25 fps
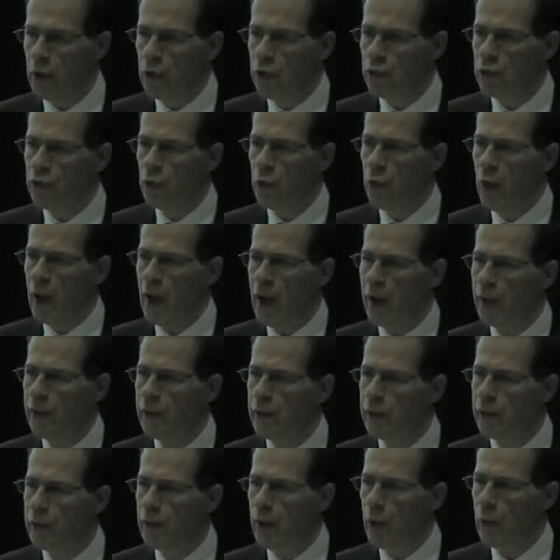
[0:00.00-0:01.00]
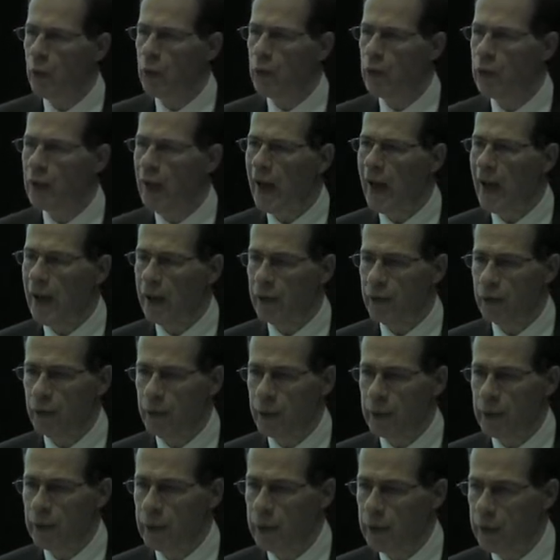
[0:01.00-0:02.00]
to one that will
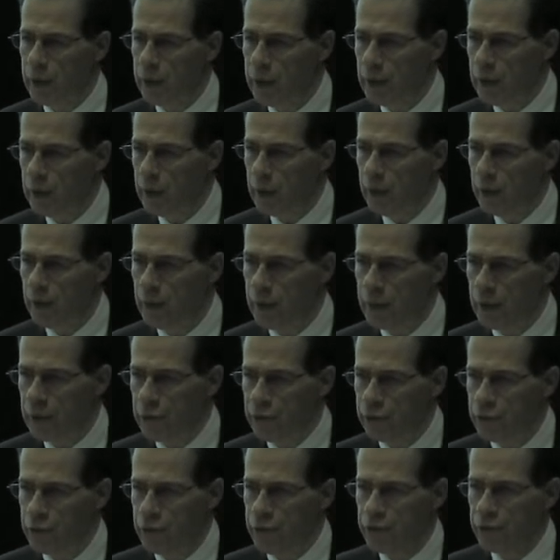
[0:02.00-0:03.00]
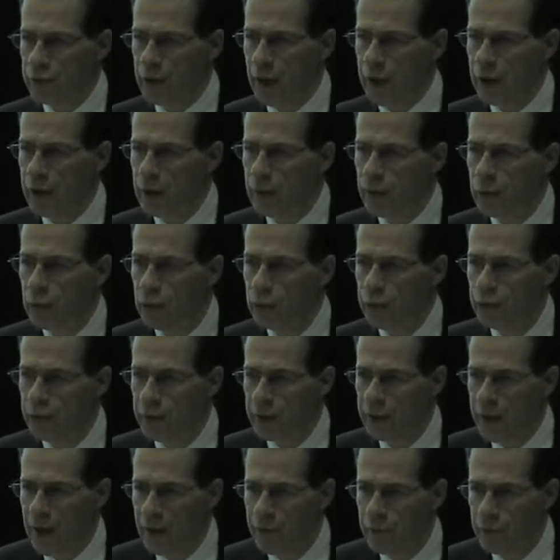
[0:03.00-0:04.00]
ultimately be sustainable
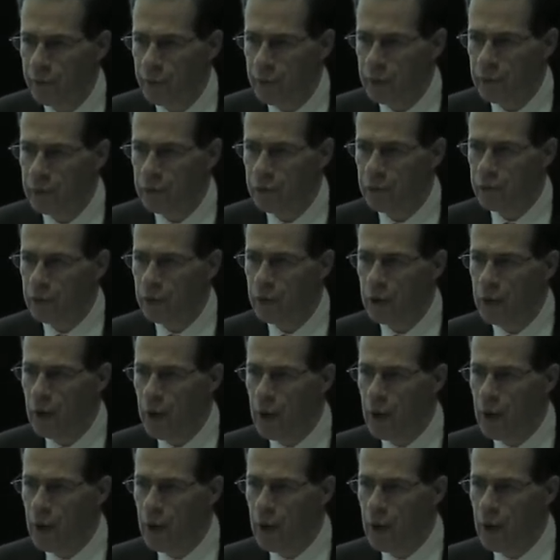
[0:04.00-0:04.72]
for governments.